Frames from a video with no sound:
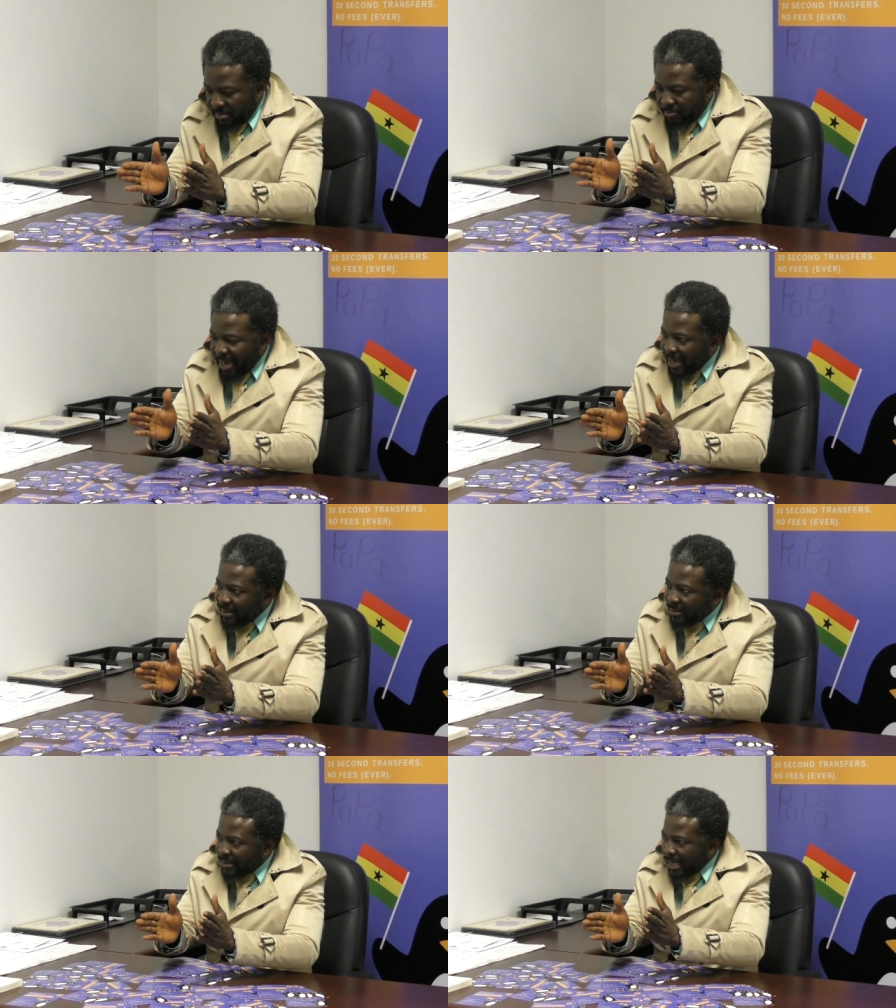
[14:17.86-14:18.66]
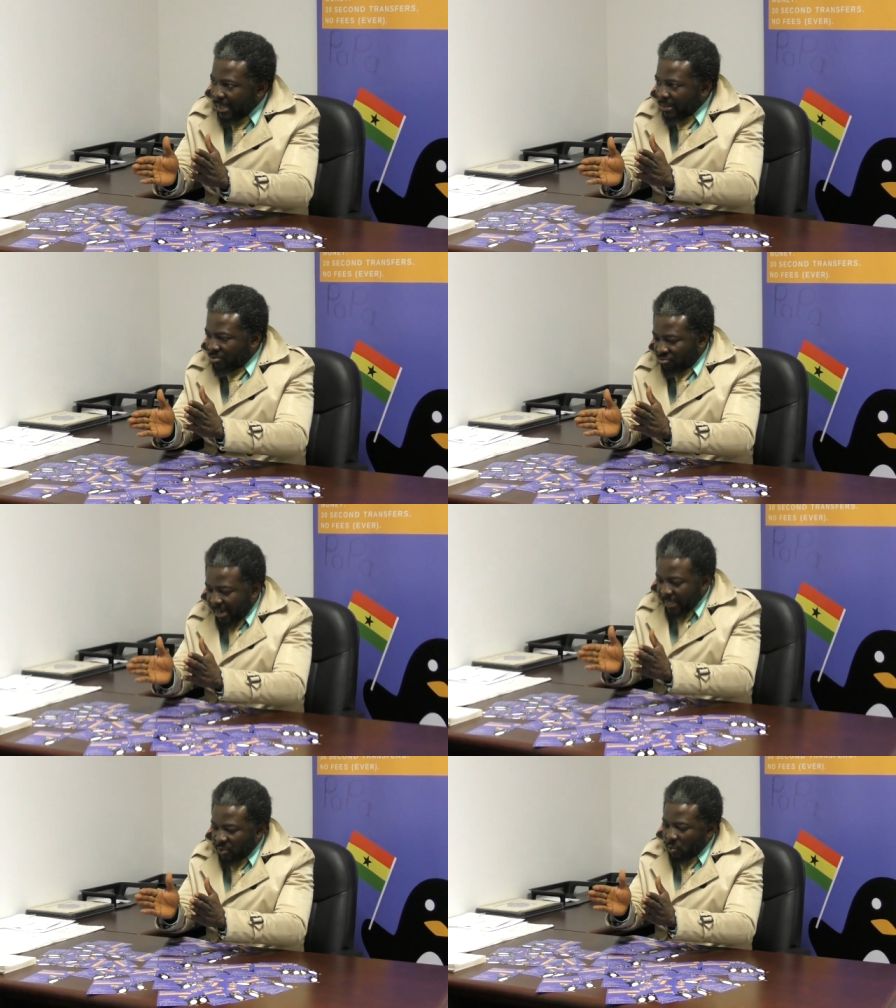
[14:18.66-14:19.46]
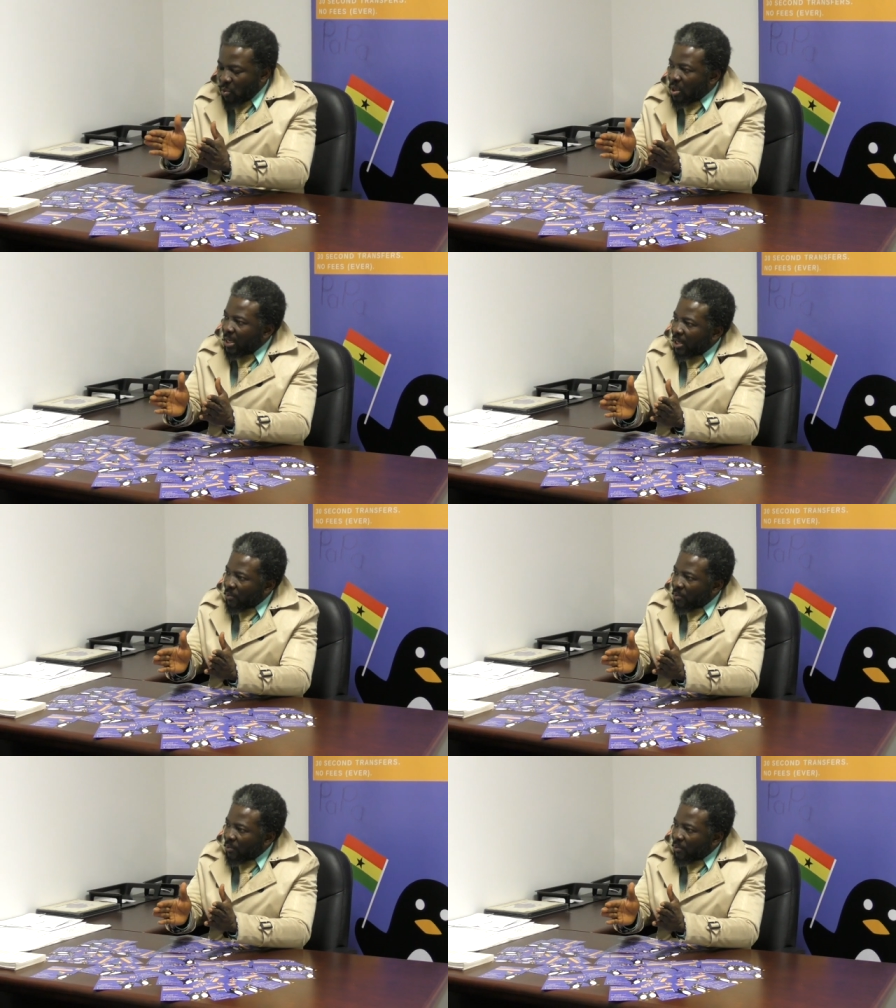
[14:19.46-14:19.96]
balance things, try to